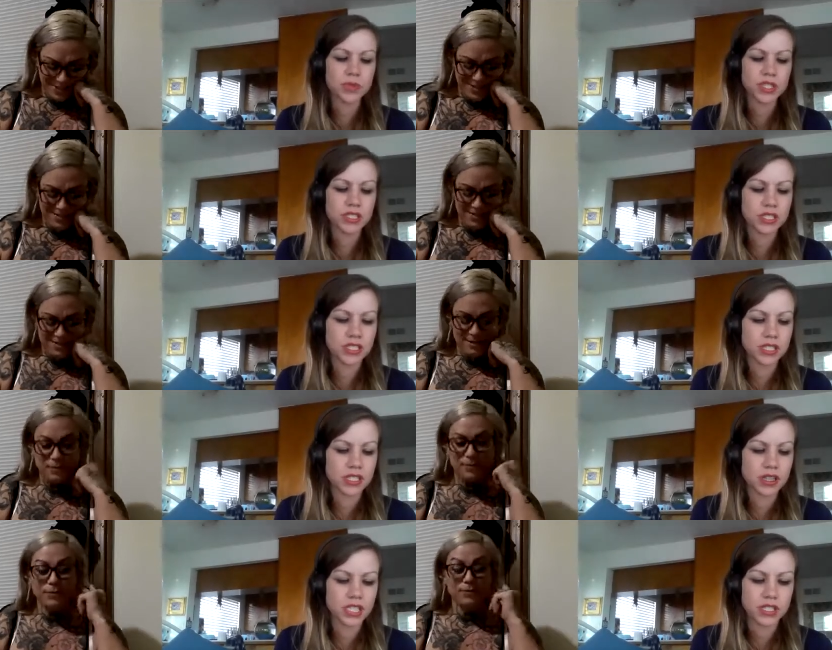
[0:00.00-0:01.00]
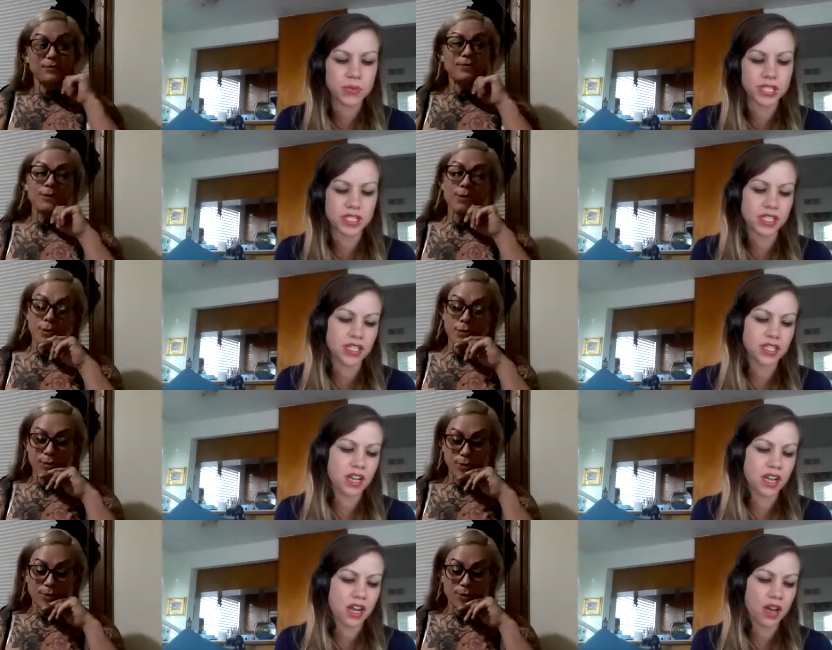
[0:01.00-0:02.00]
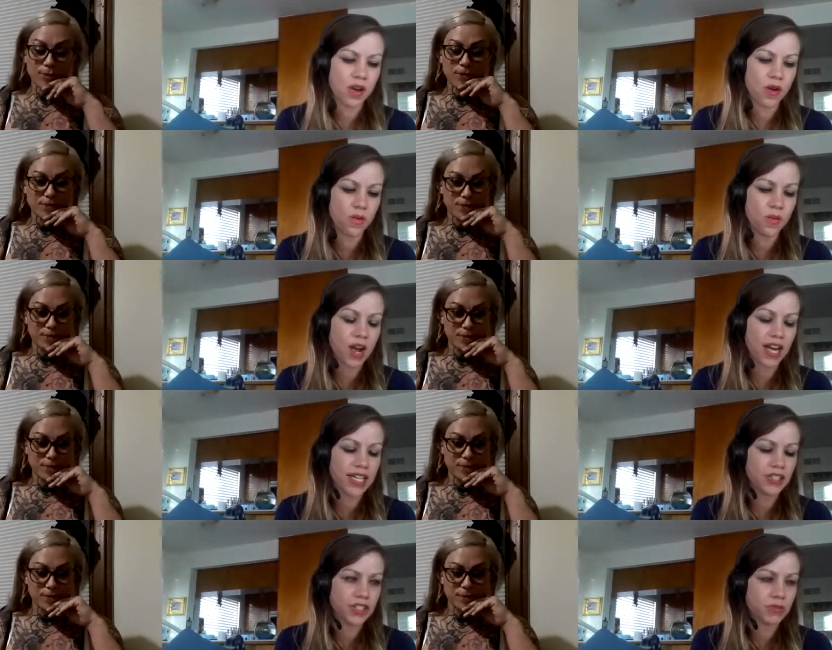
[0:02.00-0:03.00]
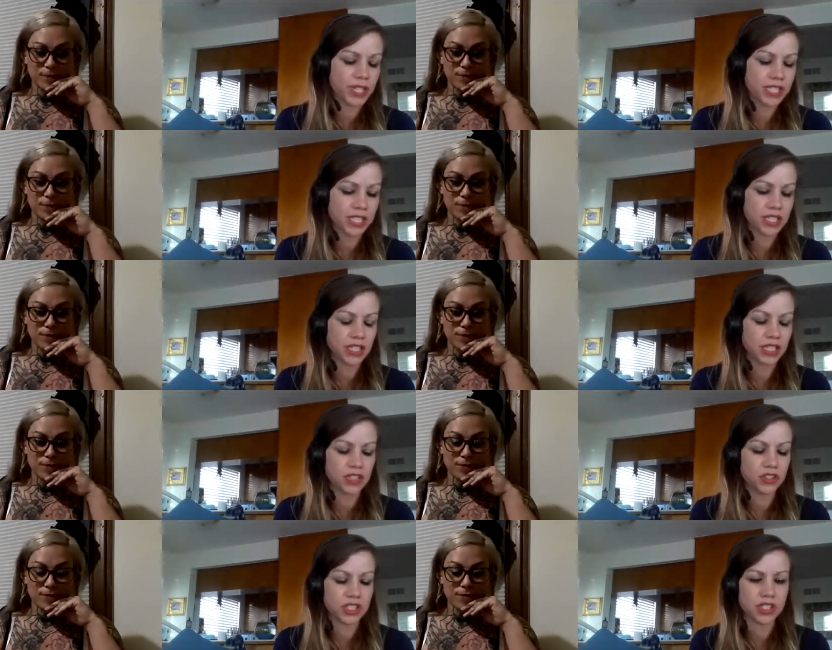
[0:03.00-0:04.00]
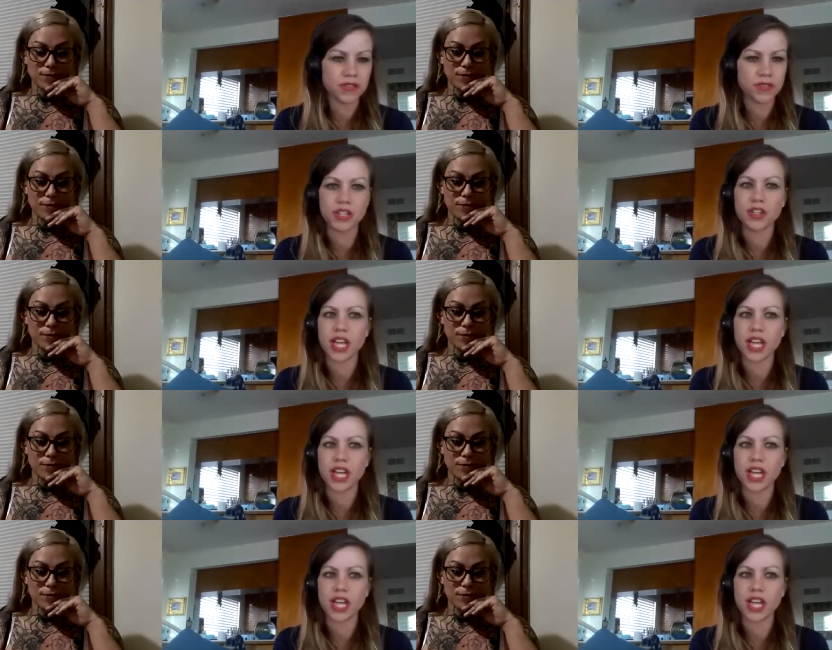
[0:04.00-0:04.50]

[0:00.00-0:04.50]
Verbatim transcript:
Speaker 1: one's this one's a, one I just recently just feel